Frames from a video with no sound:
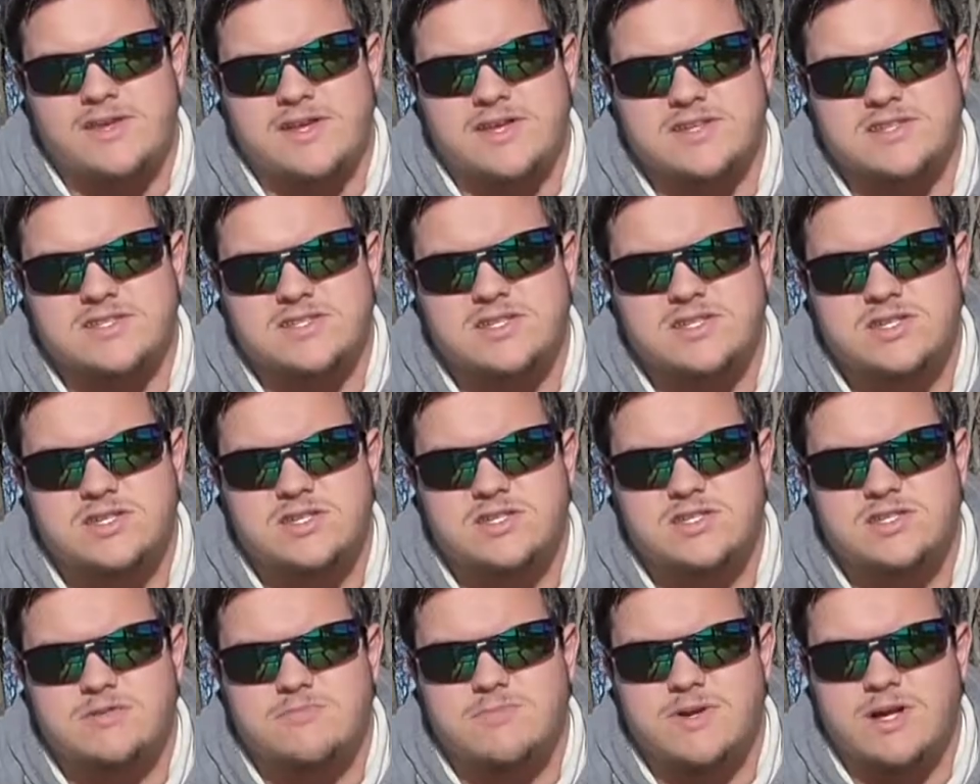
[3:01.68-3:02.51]
it
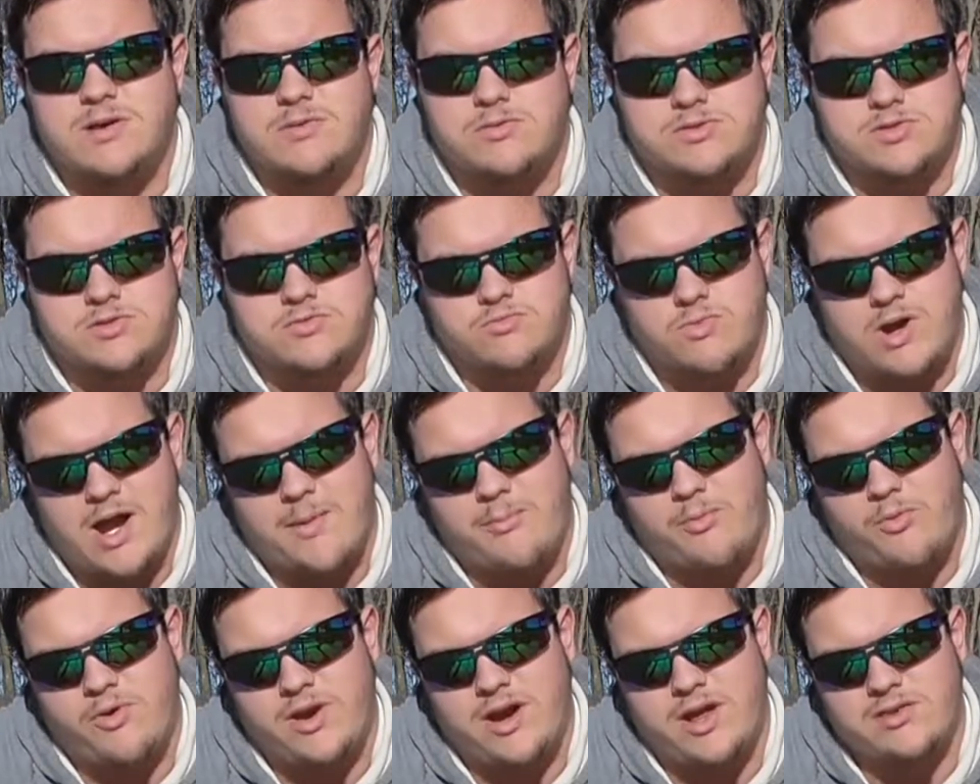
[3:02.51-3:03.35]
to be able to
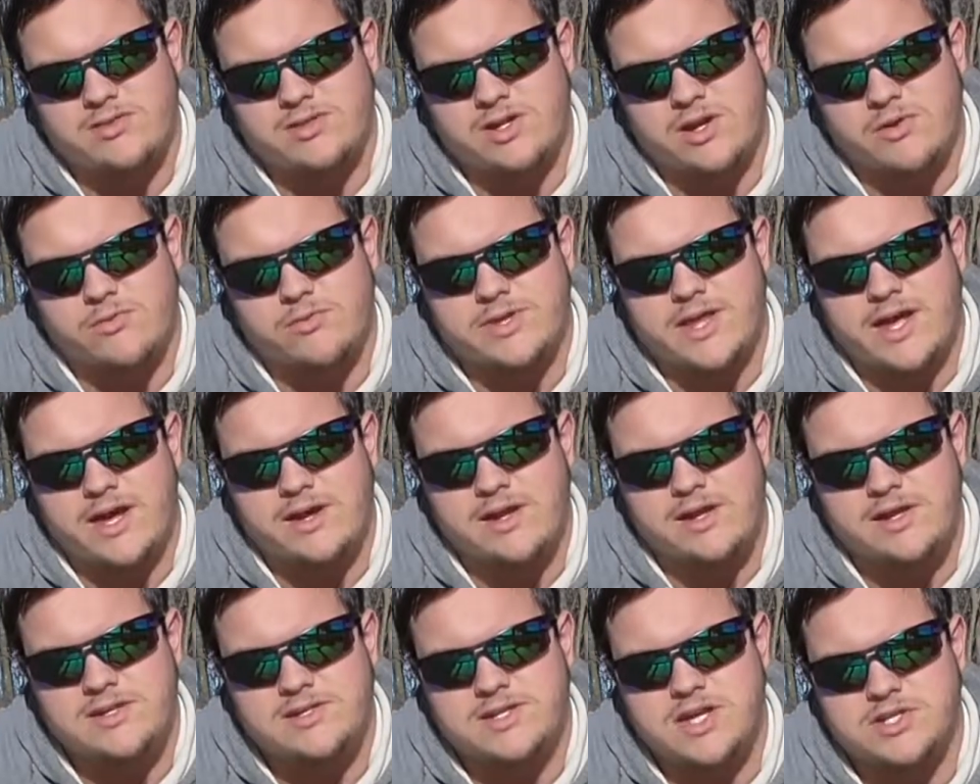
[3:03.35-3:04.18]
wrap around there without
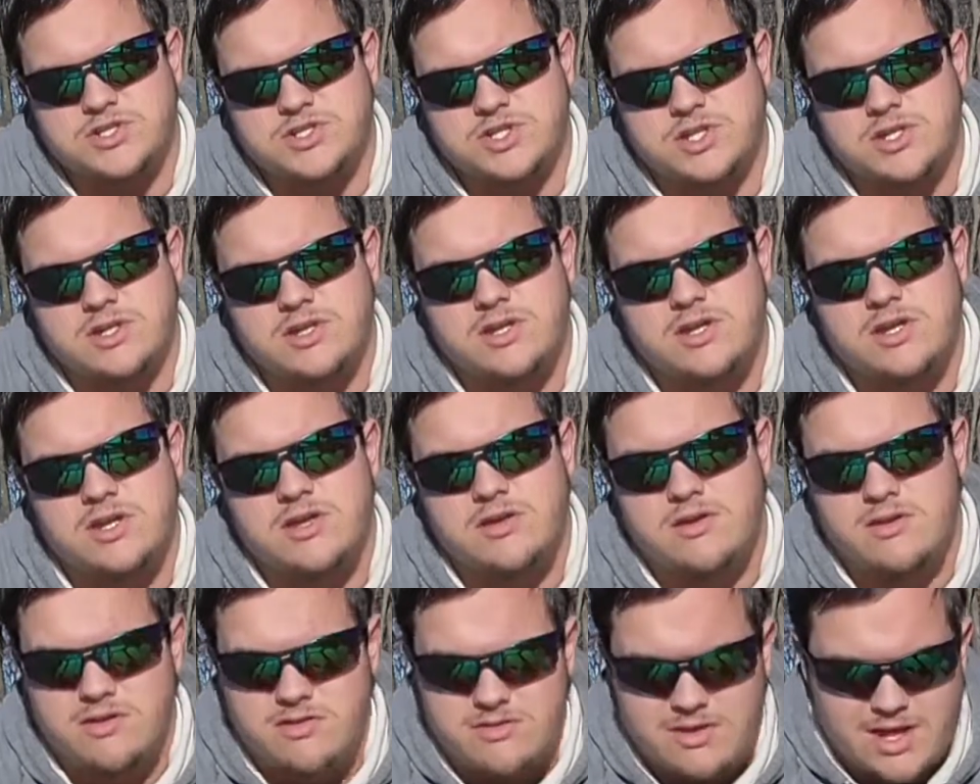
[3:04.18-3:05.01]
any tension,
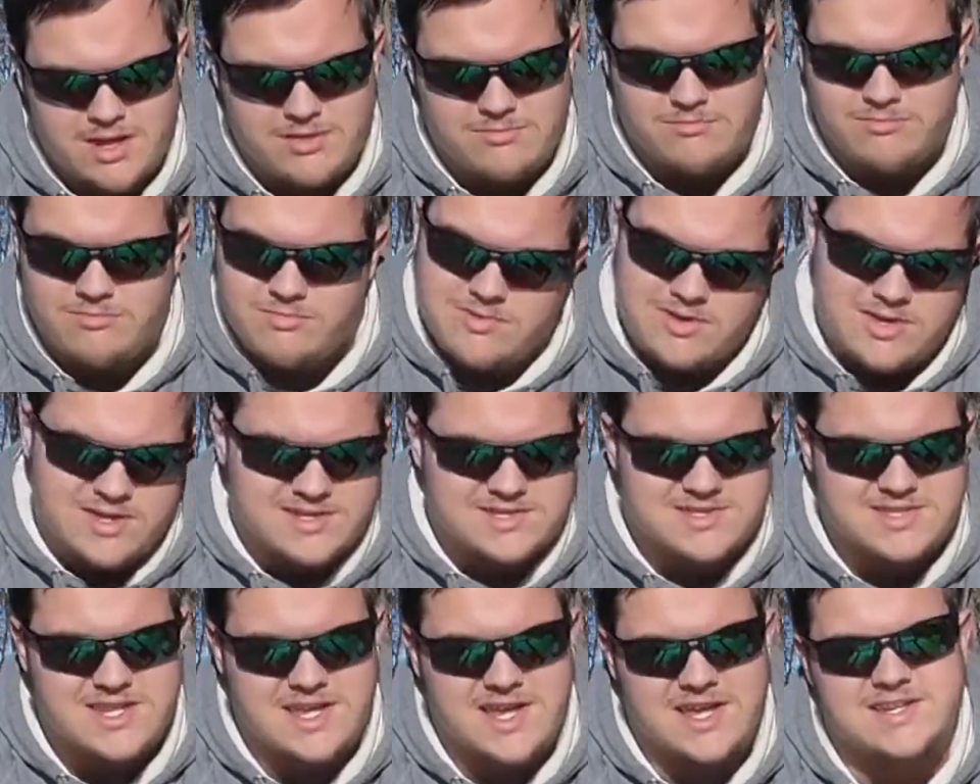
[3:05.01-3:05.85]
and you
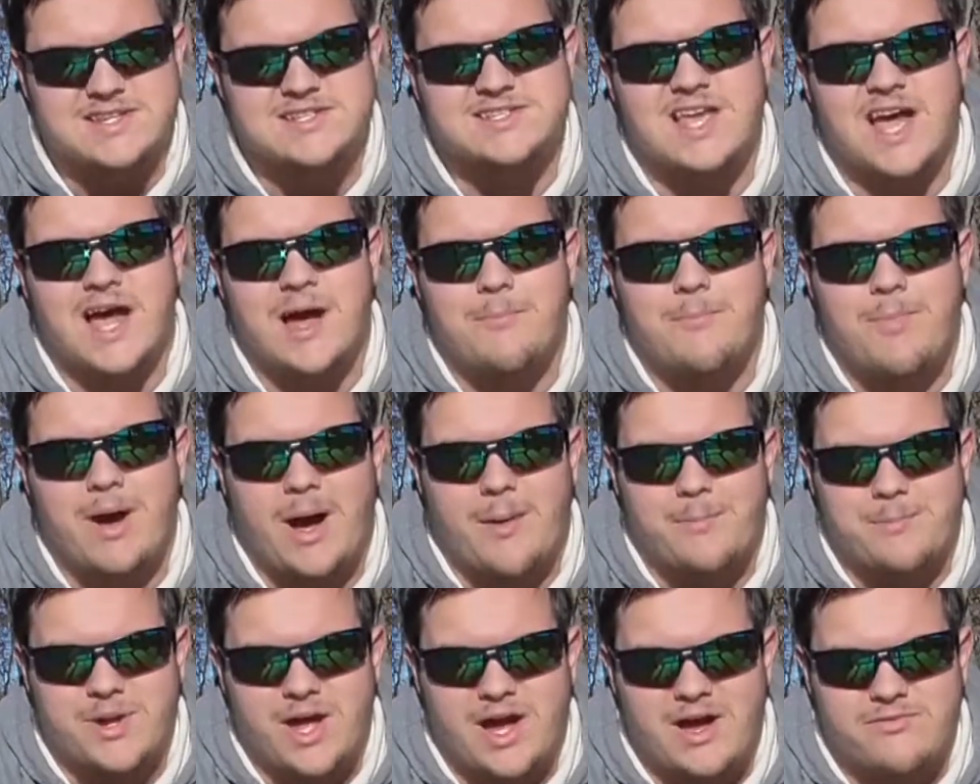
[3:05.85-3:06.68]
see it just kind of
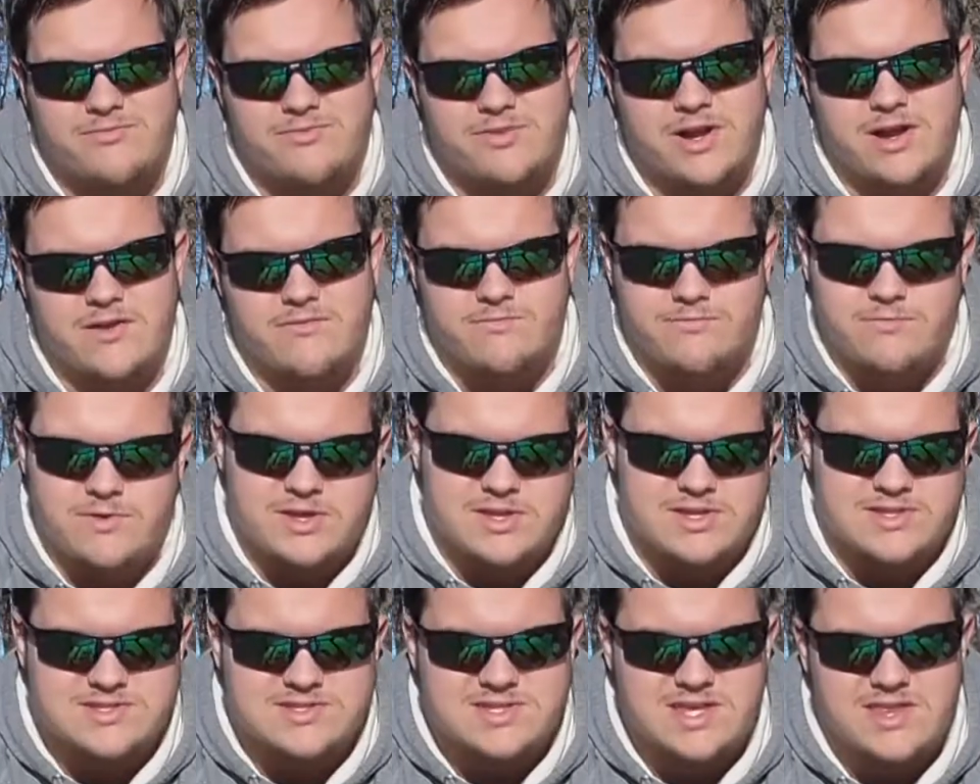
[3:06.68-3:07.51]
popped off there if you
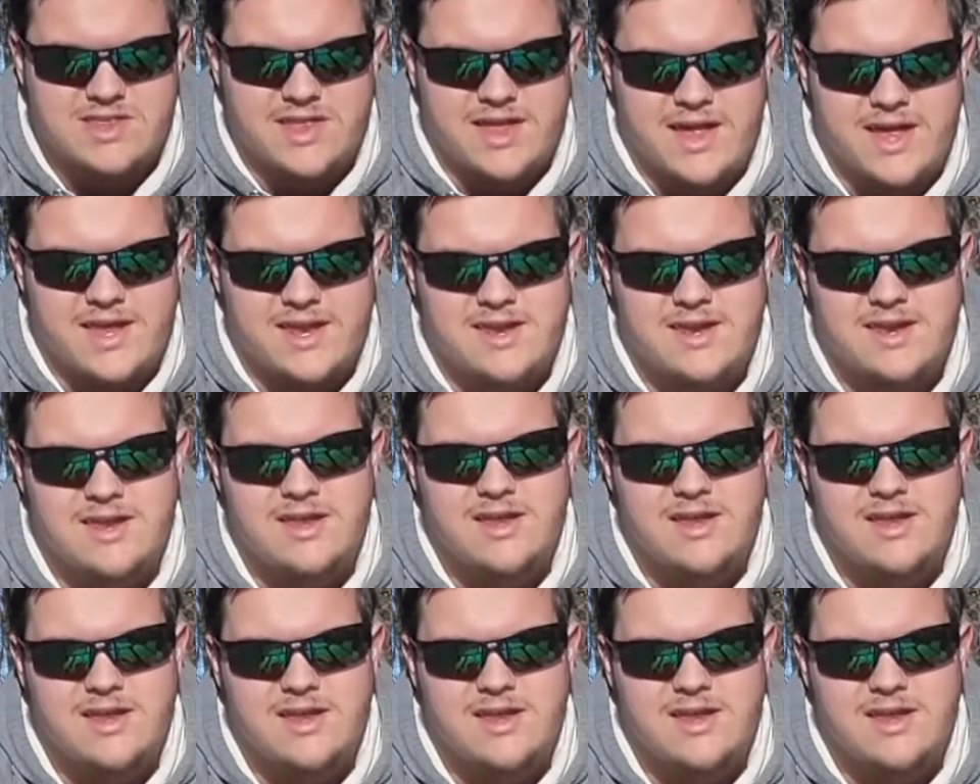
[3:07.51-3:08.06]
can see that.